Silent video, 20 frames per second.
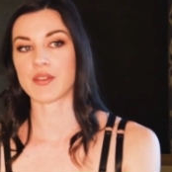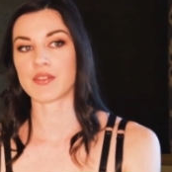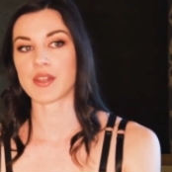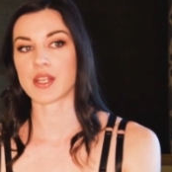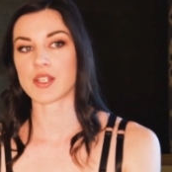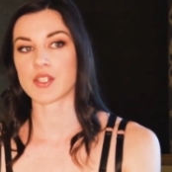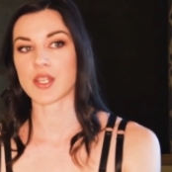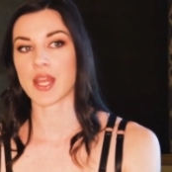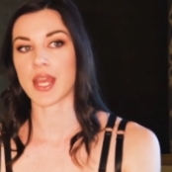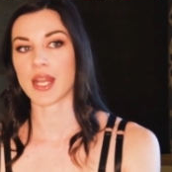
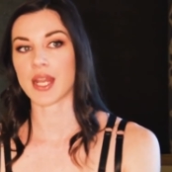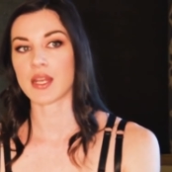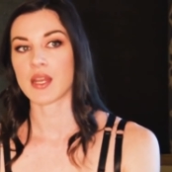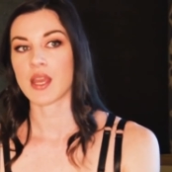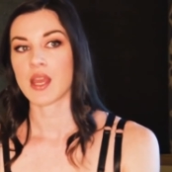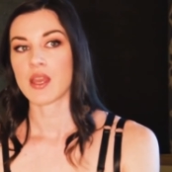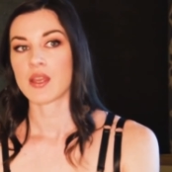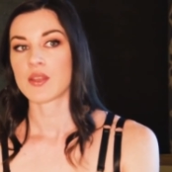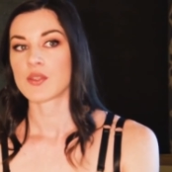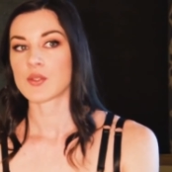Fleshlight,
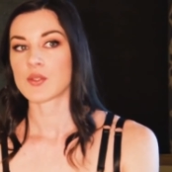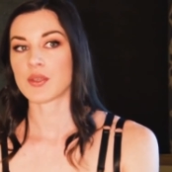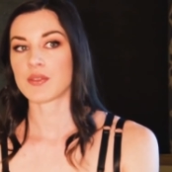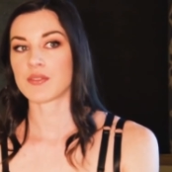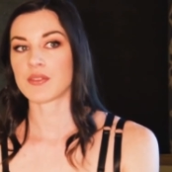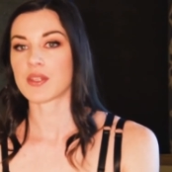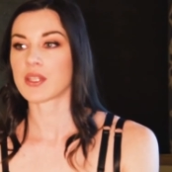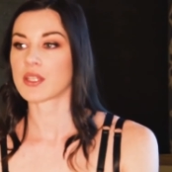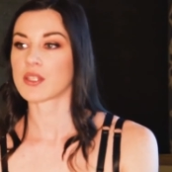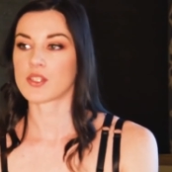so I
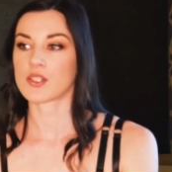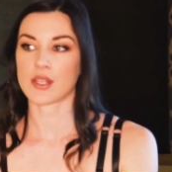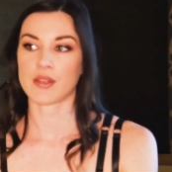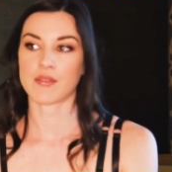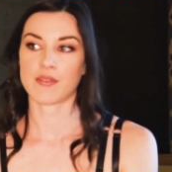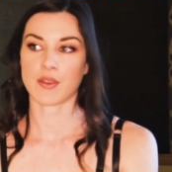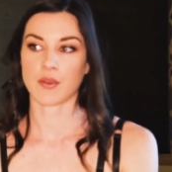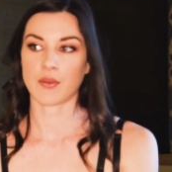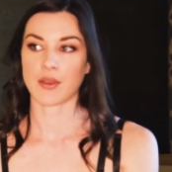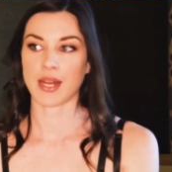feel like she'd
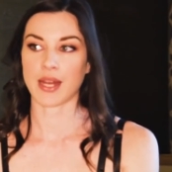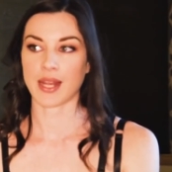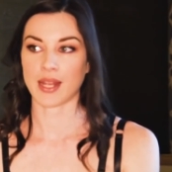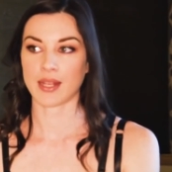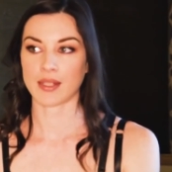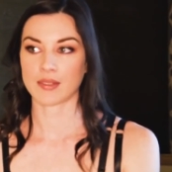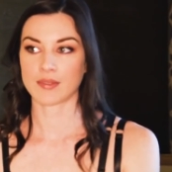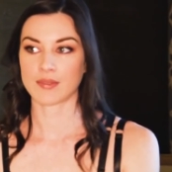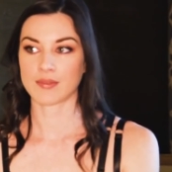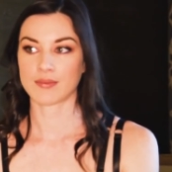fit right in.